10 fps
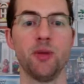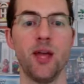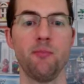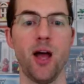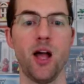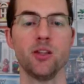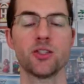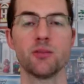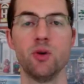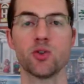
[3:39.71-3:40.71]
PayPal
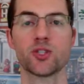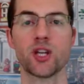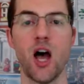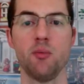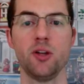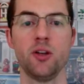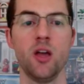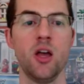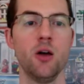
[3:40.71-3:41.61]
is the most common,